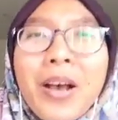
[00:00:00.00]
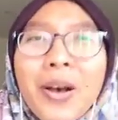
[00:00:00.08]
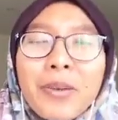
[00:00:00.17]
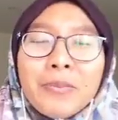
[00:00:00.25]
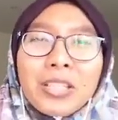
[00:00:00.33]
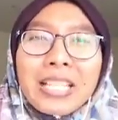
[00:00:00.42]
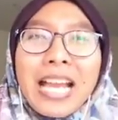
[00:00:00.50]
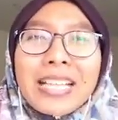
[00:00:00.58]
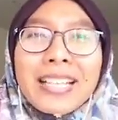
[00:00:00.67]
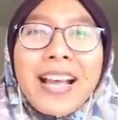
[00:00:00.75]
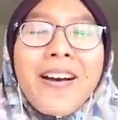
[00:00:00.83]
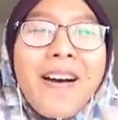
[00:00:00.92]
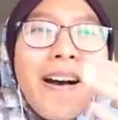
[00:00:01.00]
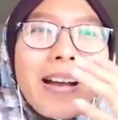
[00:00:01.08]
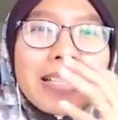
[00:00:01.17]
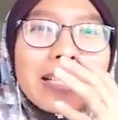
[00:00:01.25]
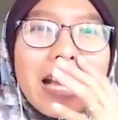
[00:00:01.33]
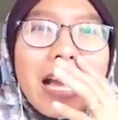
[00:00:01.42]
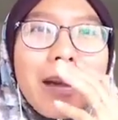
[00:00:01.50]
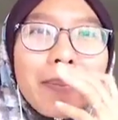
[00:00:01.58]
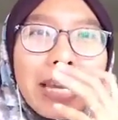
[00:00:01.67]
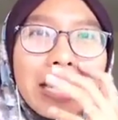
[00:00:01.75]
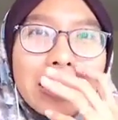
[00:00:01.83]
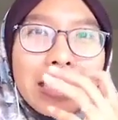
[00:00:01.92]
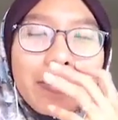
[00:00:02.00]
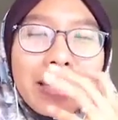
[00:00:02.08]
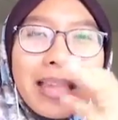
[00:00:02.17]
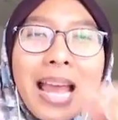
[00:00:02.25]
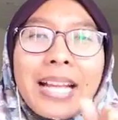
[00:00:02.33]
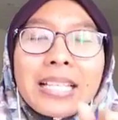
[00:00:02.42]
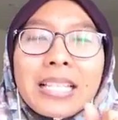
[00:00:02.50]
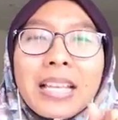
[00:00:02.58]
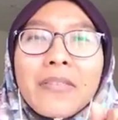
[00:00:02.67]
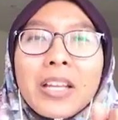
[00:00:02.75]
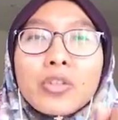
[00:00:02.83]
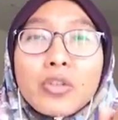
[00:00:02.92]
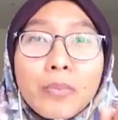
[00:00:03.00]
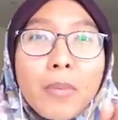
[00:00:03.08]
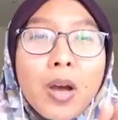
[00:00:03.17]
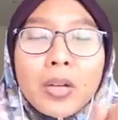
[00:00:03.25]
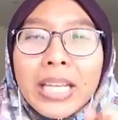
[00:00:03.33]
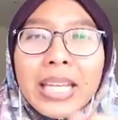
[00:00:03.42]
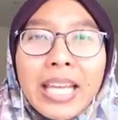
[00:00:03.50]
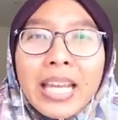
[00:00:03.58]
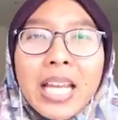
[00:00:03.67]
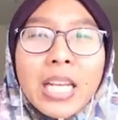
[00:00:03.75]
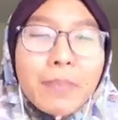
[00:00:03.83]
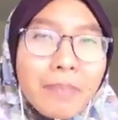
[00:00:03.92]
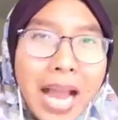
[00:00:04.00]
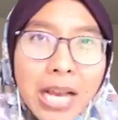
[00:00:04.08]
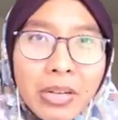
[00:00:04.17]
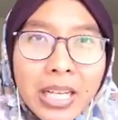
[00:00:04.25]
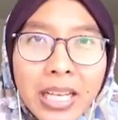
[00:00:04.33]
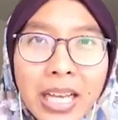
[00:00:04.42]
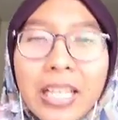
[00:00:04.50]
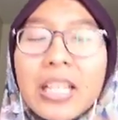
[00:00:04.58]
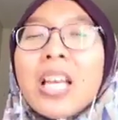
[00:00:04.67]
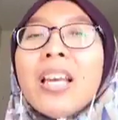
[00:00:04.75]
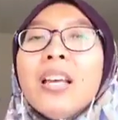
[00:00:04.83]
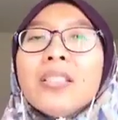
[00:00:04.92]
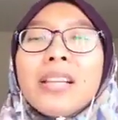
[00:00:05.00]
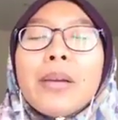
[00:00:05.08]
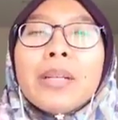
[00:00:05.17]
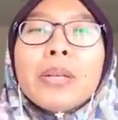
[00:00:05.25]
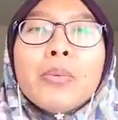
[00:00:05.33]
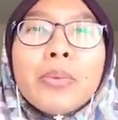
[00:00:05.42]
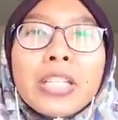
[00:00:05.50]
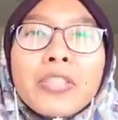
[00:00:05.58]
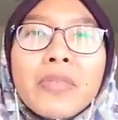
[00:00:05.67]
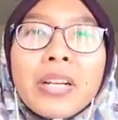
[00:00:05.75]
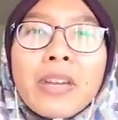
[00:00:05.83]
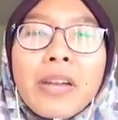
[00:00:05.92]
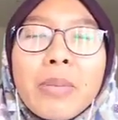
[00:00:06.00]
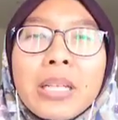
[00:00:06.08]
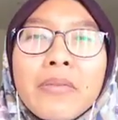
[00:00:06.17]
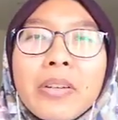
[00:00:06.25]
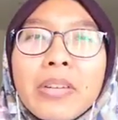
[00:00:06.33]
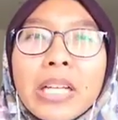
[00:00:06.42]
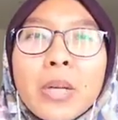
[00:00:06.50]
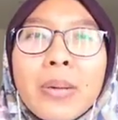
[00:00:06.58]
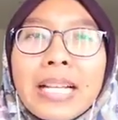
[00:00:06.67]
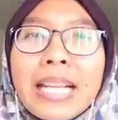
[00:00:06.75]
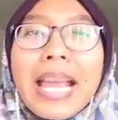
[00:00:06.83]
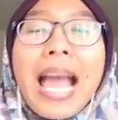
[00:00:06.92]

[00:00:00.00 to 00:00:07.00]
Hope you guys are awesome. It's gonna be Thanksgiving tomorrow here in America. So I wanna wish everybody very quickly